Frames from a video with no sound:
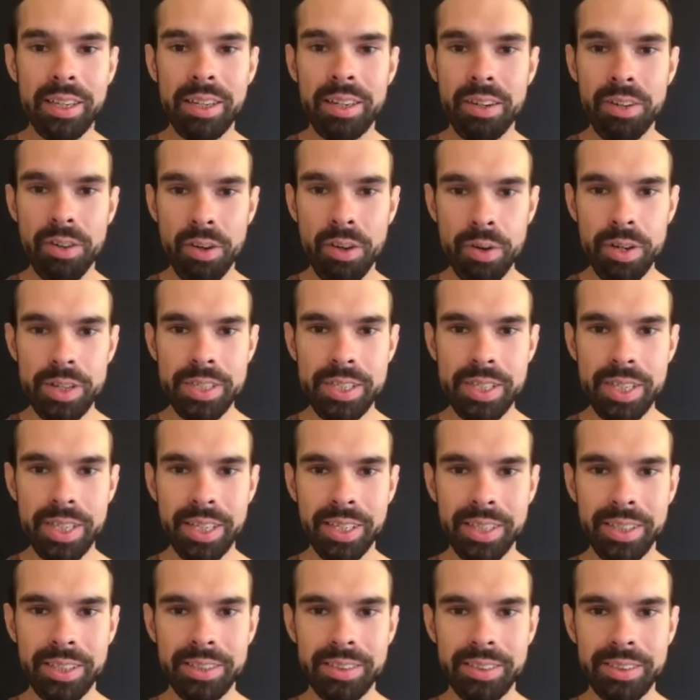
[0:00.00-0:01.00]

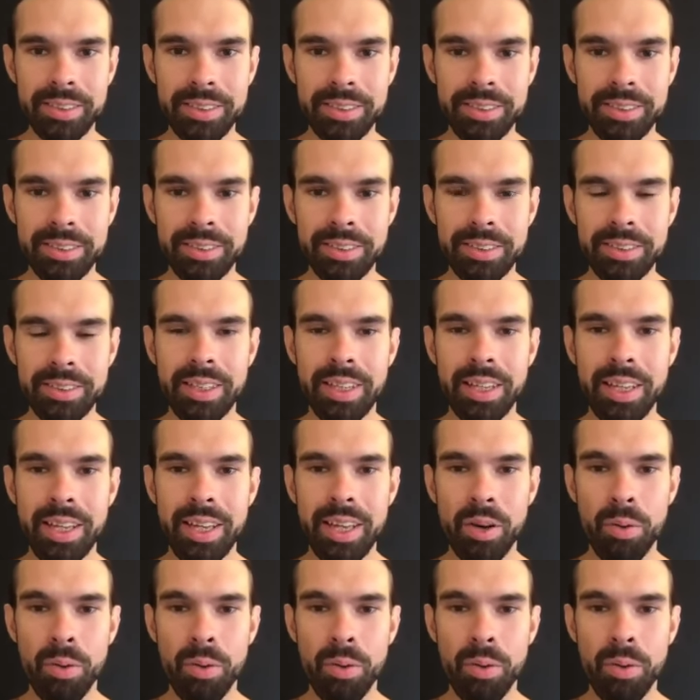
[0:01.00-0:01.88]
noticing. We're